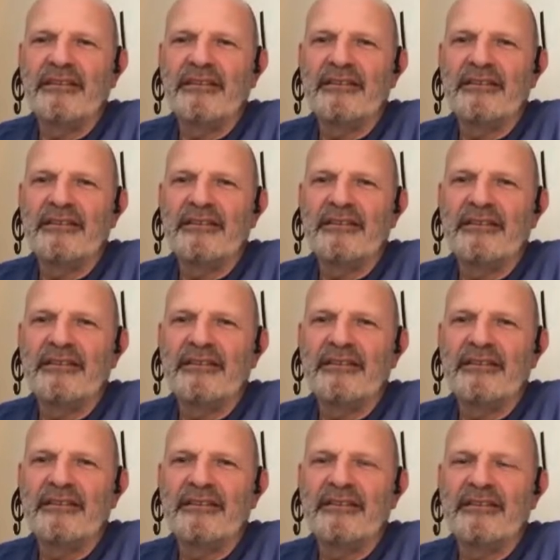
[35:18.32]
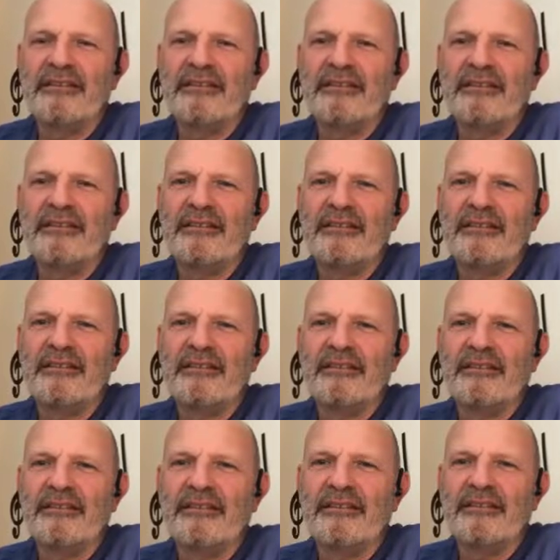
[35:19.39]

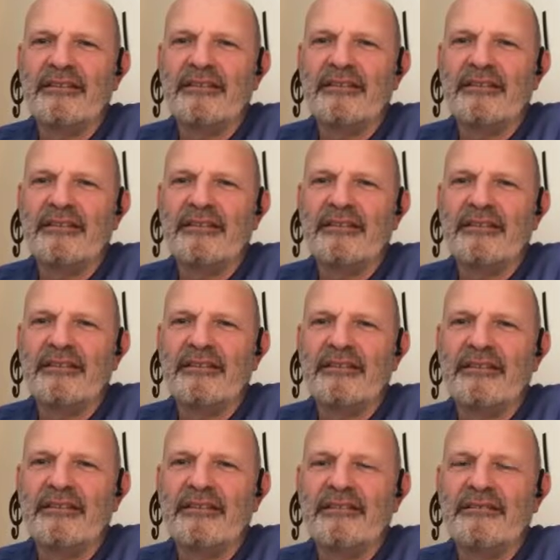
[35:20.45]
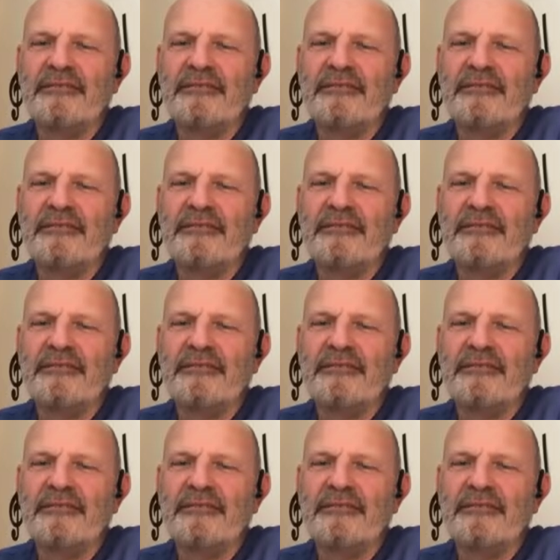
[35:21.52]
[no speech]